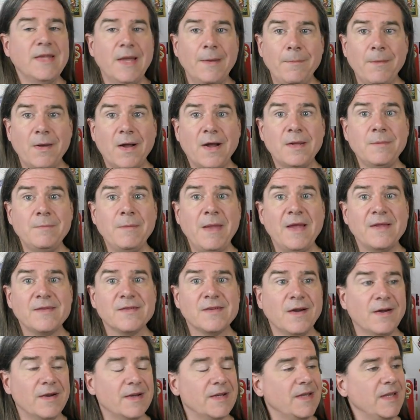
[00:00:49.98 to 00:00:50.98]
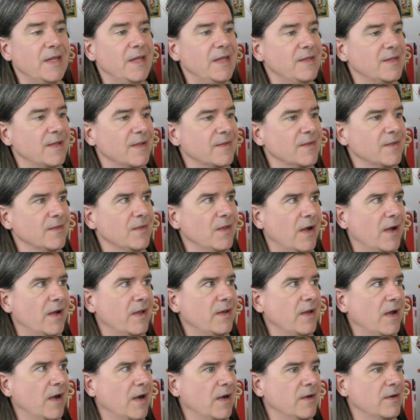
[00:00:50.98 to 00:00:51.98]
Yep, Unmask Art. He does a
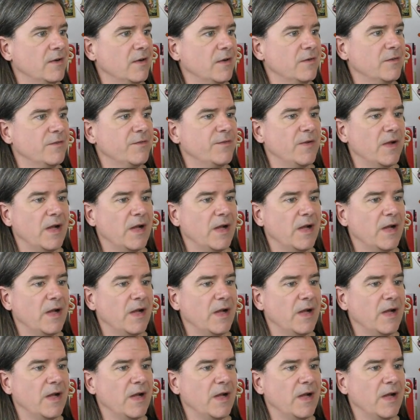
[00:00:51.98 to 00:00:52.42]
lot of...